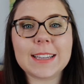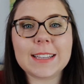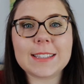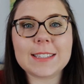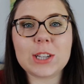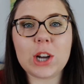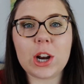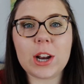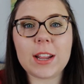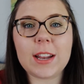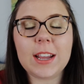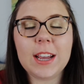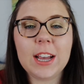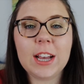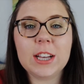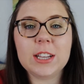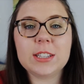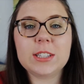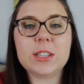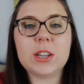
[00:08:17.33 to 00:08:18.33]
get started.
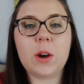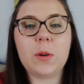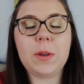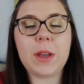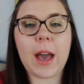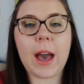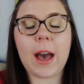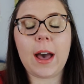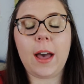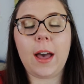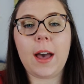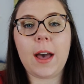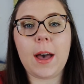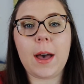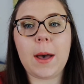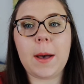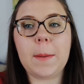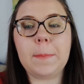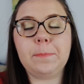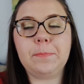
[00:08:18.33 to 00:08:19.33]
So yeah,
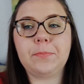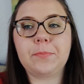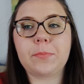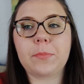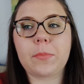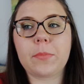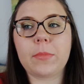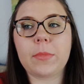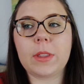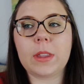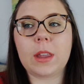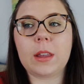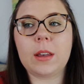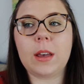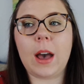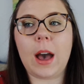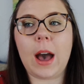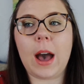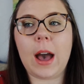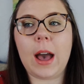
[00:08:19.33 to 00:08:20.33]

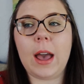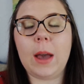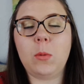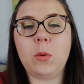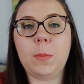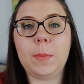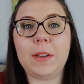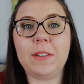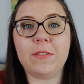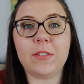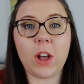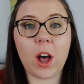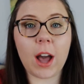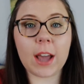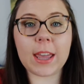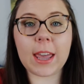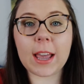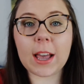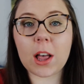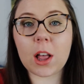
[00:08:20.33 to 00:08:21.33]
I will be
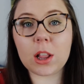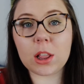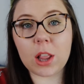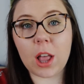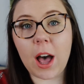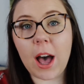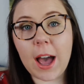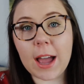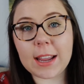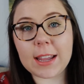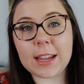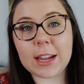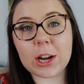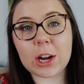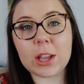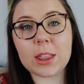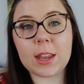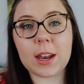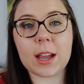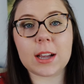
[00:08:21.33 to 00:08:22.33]
vlogging a lot
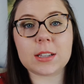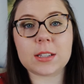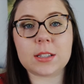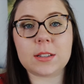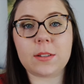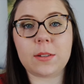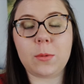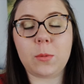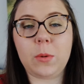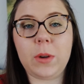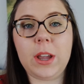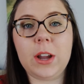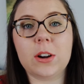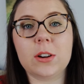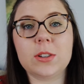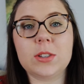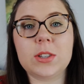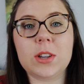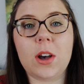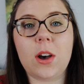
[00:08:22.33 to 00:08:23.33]
here in the next week
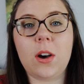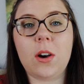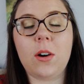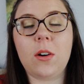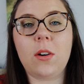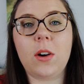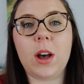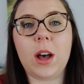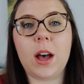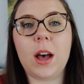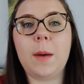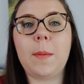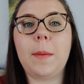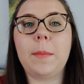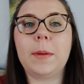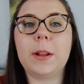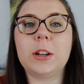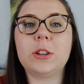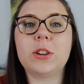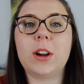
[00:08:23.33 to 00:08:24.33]
or so.
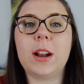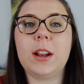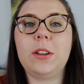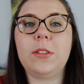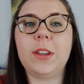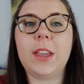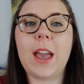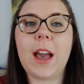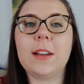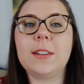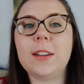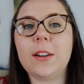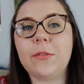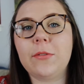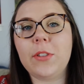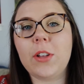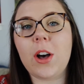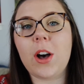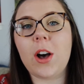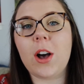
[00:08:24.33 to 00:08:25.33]
I'm going to try to do a
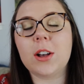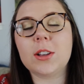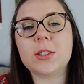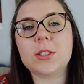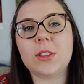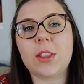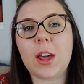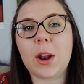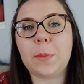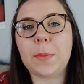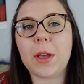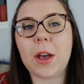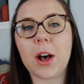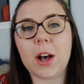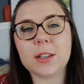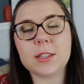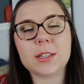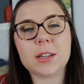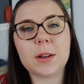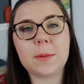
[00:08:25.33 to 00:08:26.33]
countdown vlog, so that'll be
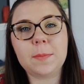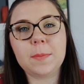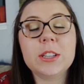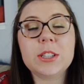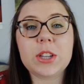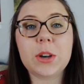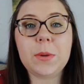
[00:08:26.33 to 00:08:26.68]
awesome.